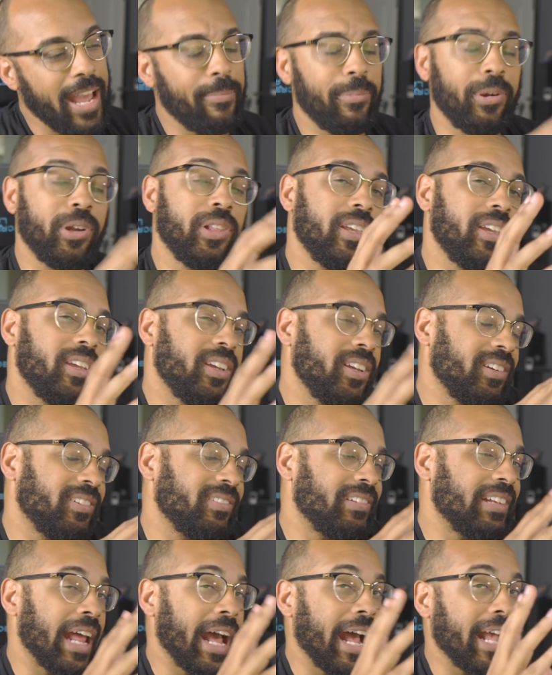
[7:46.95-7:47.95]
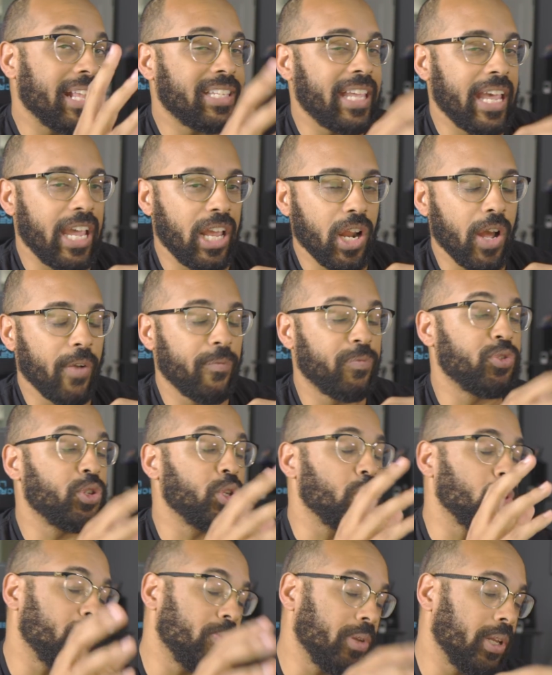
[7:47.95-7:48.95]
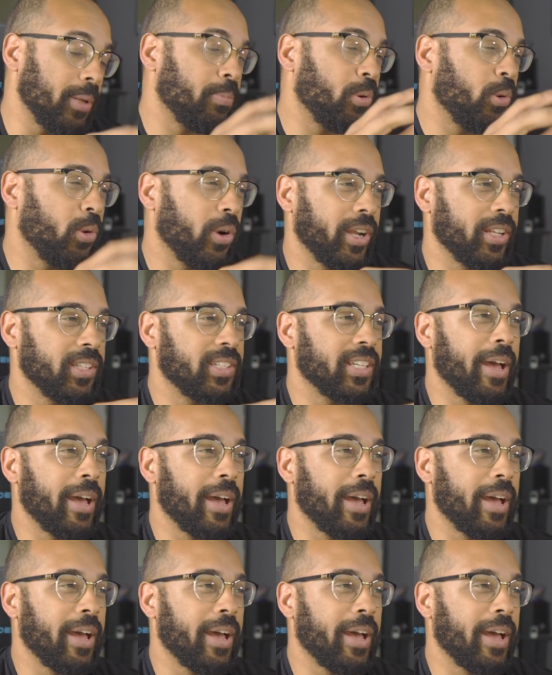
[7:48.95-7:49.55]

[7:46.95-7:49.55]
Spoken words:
I'm really not taking off too many points.